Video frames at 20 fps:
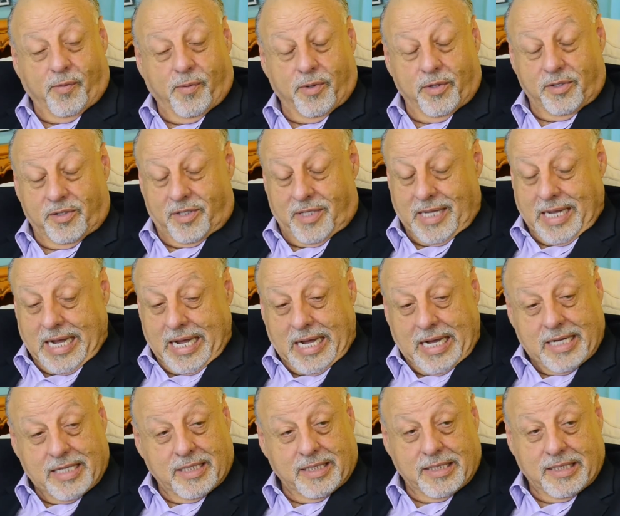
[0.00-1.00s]
was the
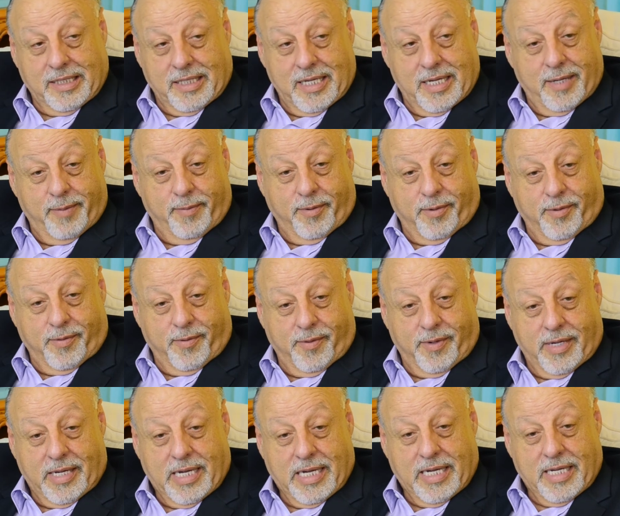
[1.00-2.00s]
hottest label
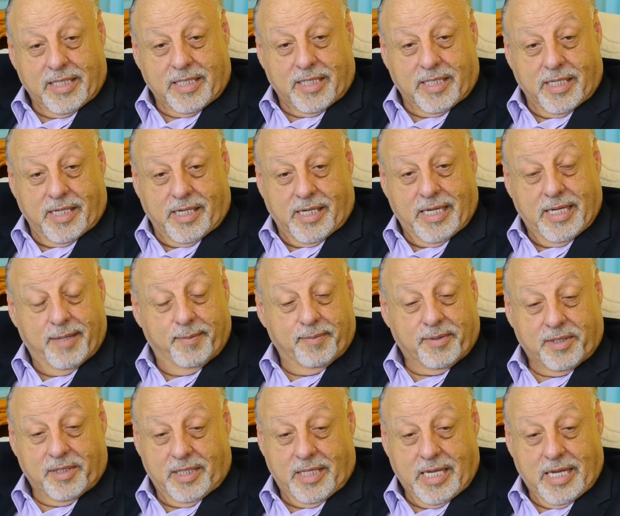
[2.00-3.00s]
at uh,
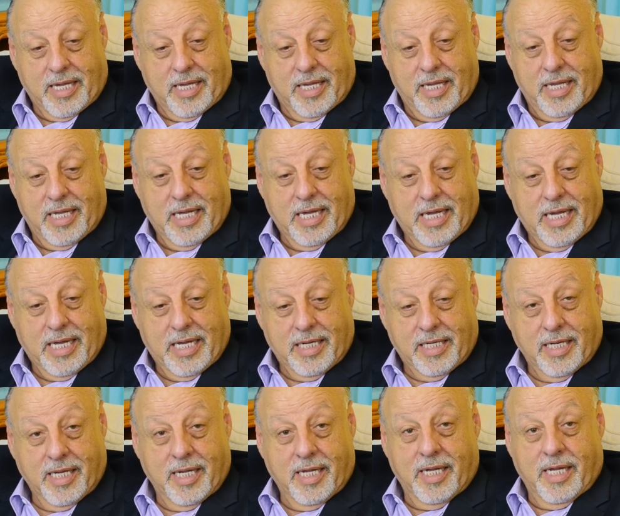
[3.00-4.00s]
MCA. He had
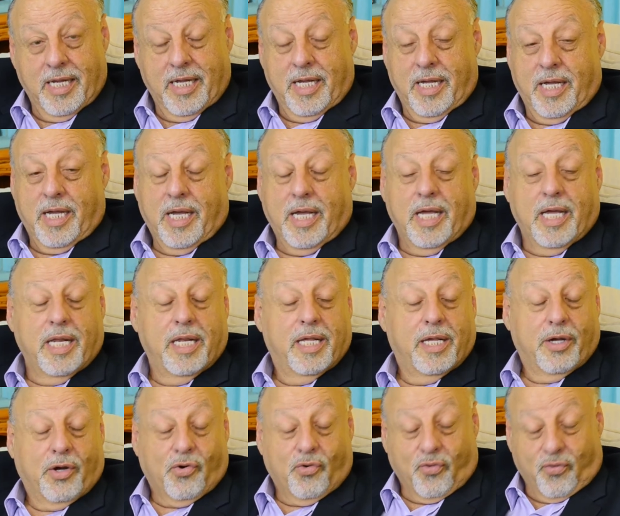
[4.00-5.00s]
an
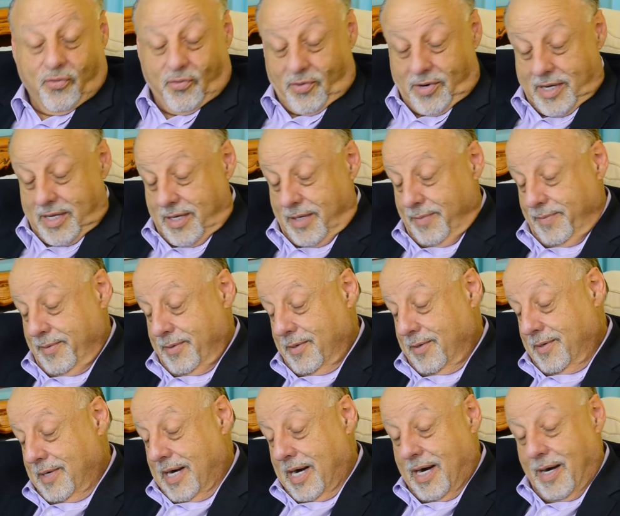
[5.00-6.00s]

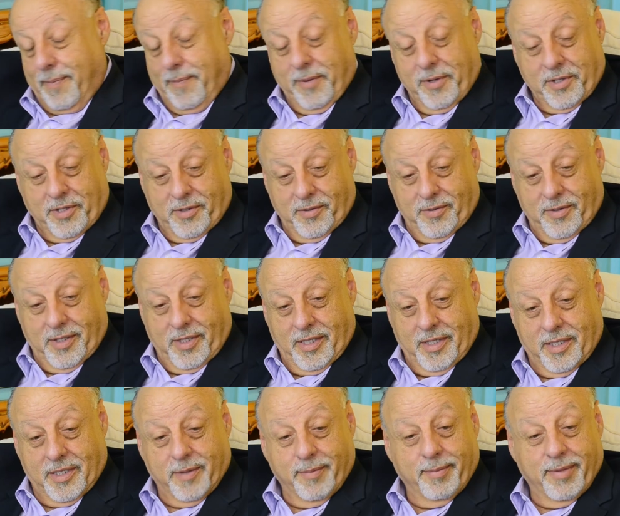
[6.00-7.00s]
incredible opportunity
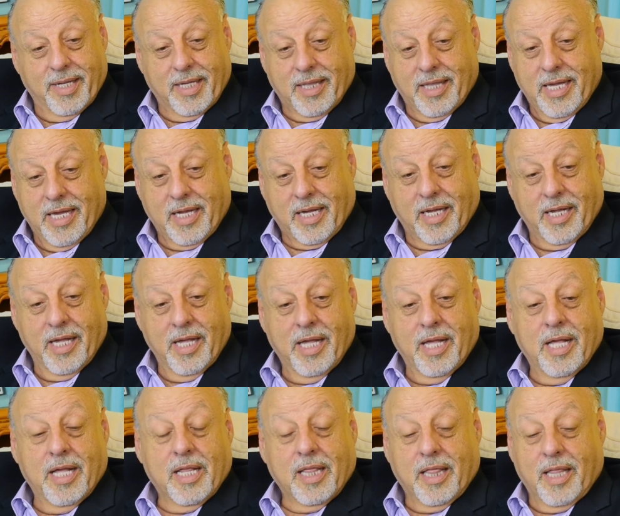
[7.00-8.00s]
to make that
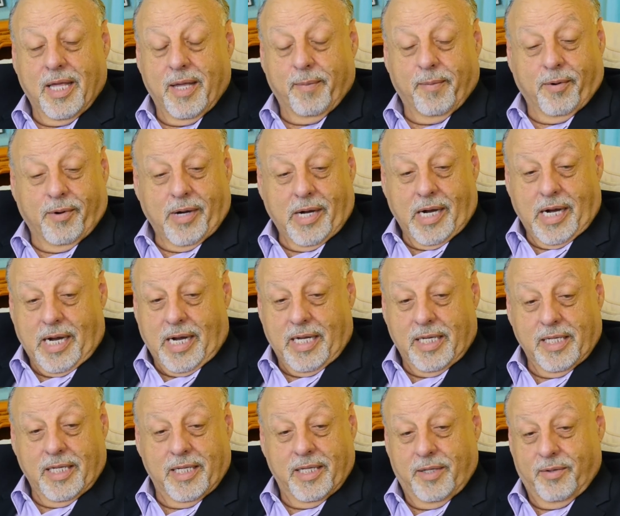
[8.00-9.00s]
label
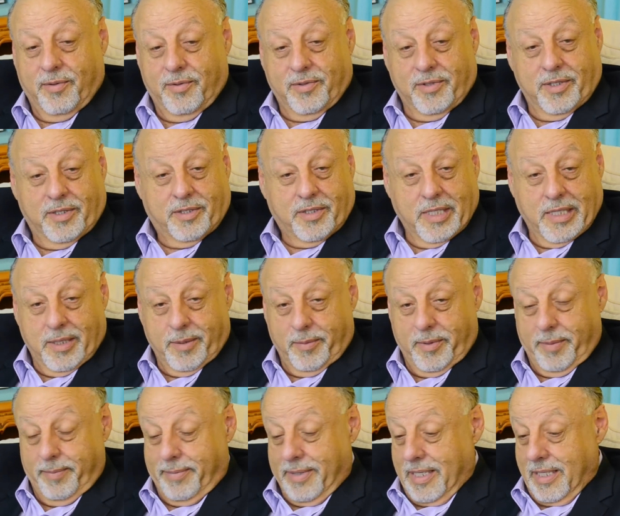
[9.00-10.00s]
hot, and there was a
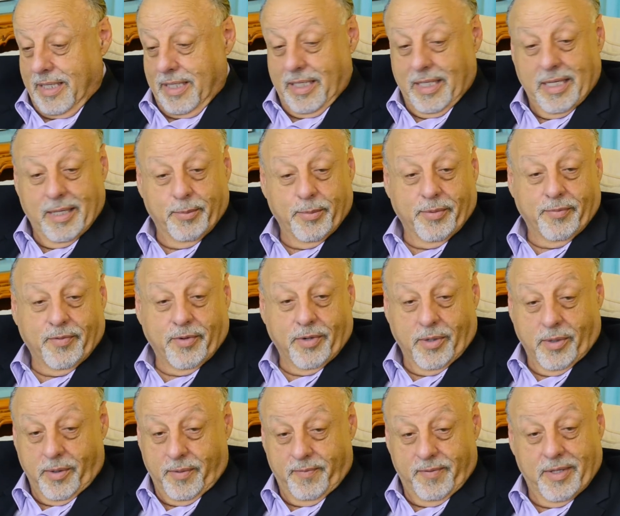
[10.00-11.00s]
gentleman by the name of
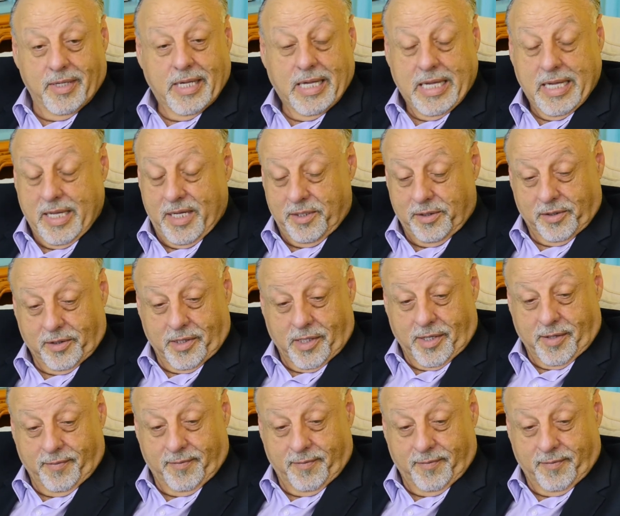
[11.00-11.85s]
Irving Azoff.